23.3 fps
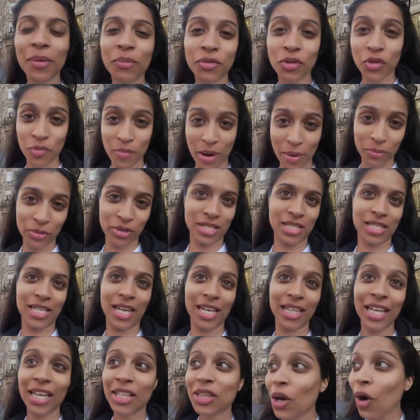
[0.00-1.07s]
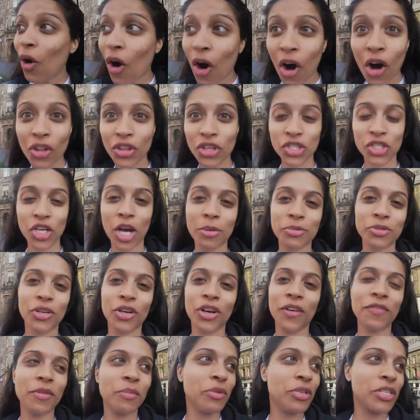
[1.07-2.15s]
for Remembrance Day. Like, all the shops
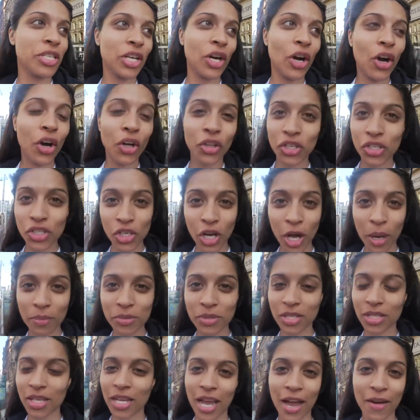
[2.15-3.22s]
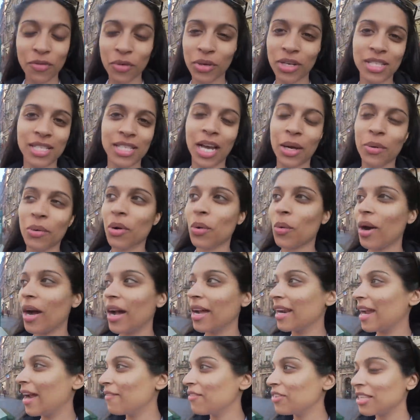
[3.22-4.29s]
turned off the music, all the shops, everyone inside went
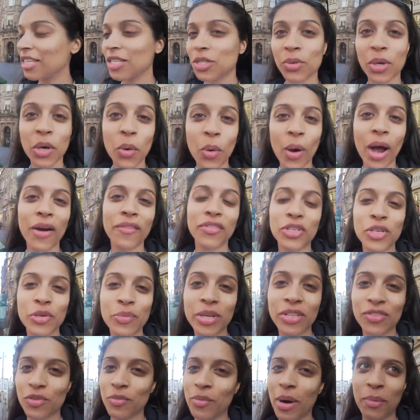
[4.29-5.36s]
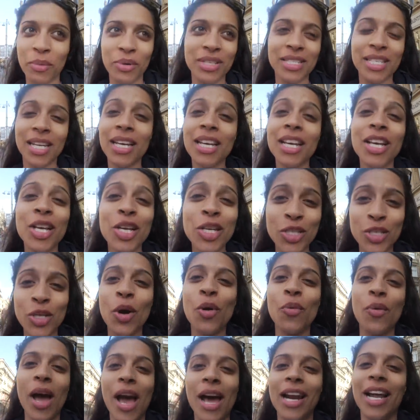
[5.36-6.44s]
quiet, everything just went quiet for 2 minutes for Remembrance Day.
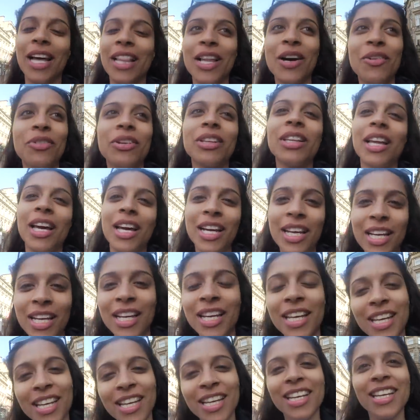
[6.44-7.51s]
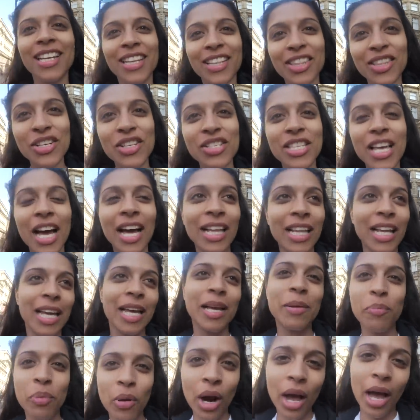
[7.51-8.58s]
So rad. I love when, like, there's that
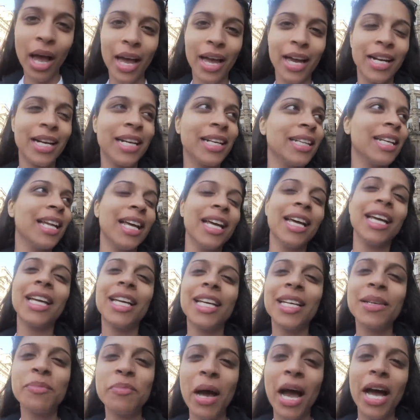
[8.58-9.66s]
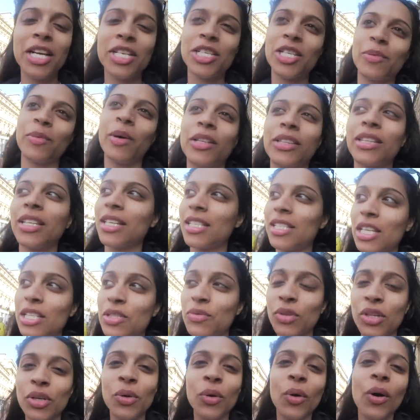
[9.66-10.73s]
like pride and like passion about things.
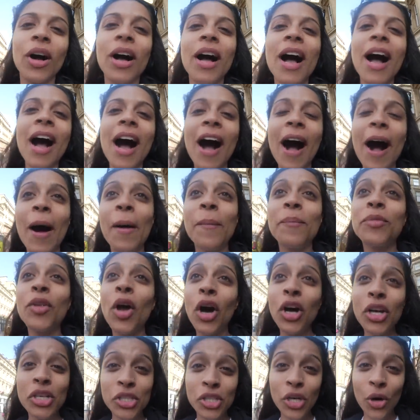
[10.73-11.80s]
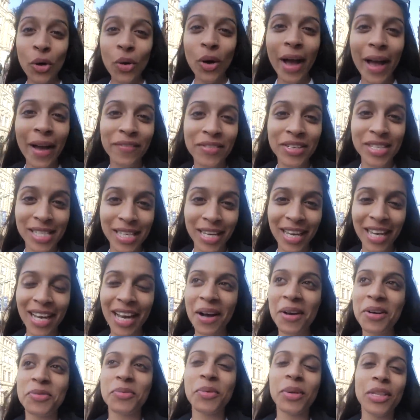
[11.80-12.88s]
That's really cool. Also, I have to say,
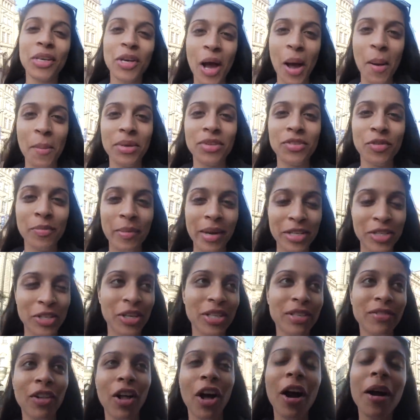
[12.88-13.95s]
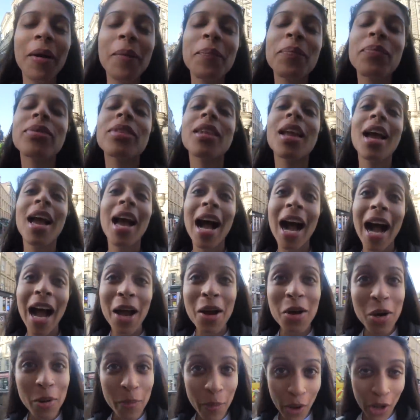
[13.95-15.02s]
I was reading the comments from yesterday's vlog. I
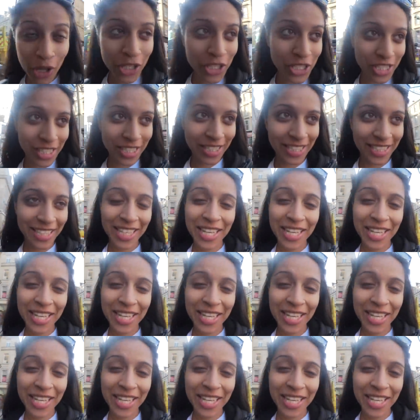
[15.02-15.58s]
owe an apology.